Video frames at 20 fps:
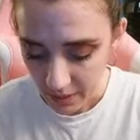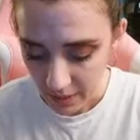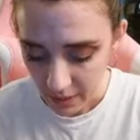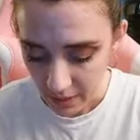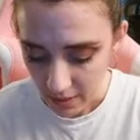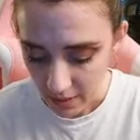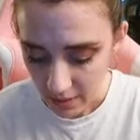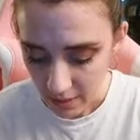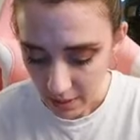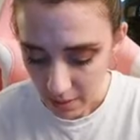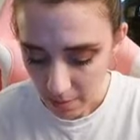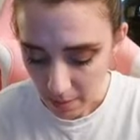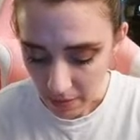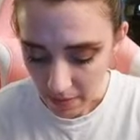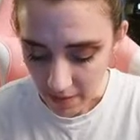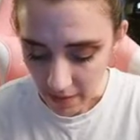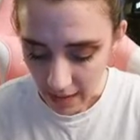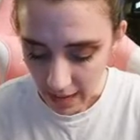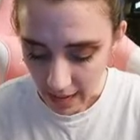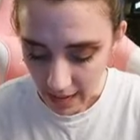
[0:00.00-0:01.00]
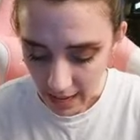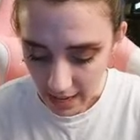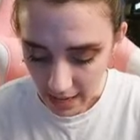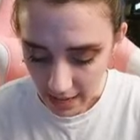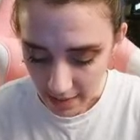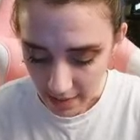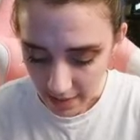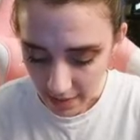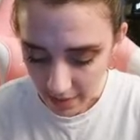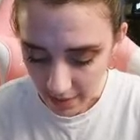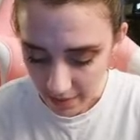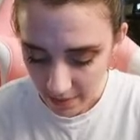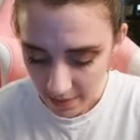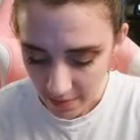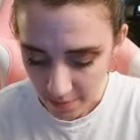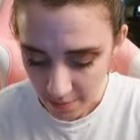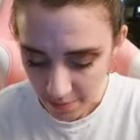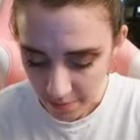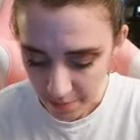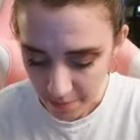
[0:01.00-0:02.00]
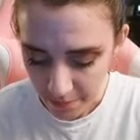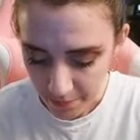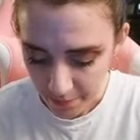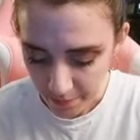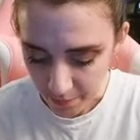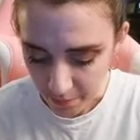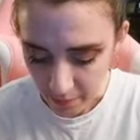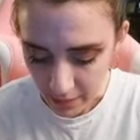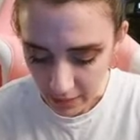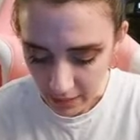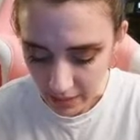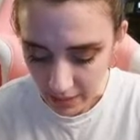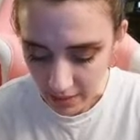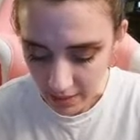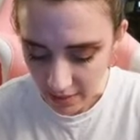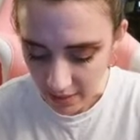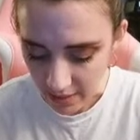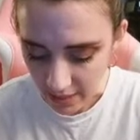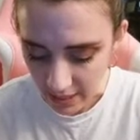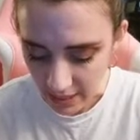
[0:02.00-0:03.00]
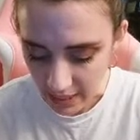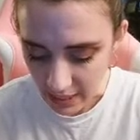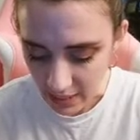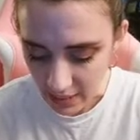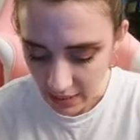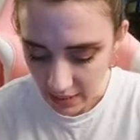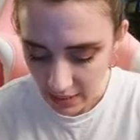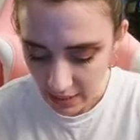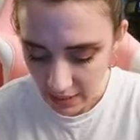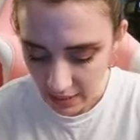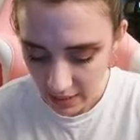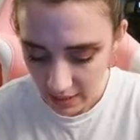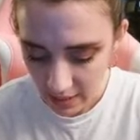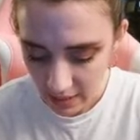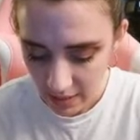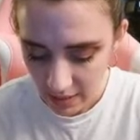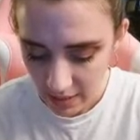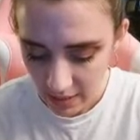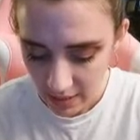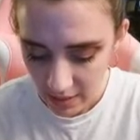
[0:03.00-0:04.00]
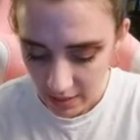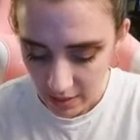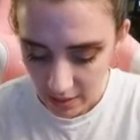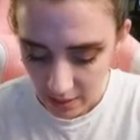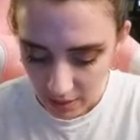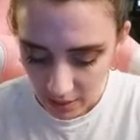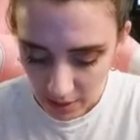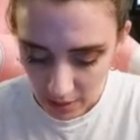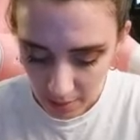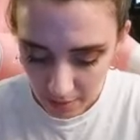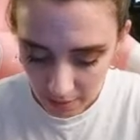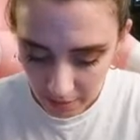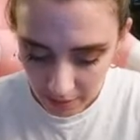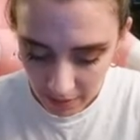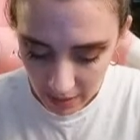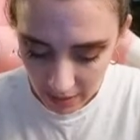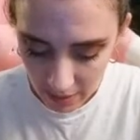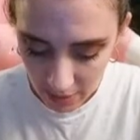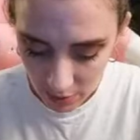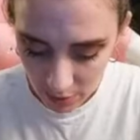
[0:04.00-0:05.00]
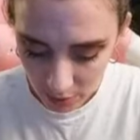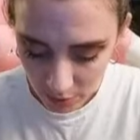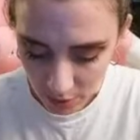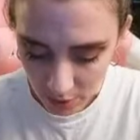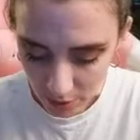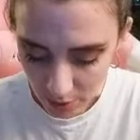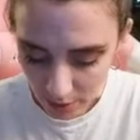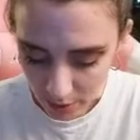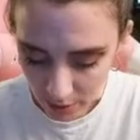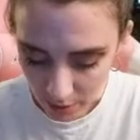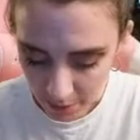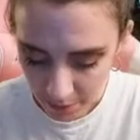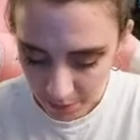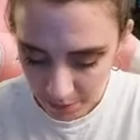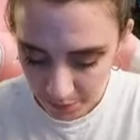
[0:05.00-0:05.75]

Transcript: Kit's gonna be 5. Big excite. She my 5-year-old girl.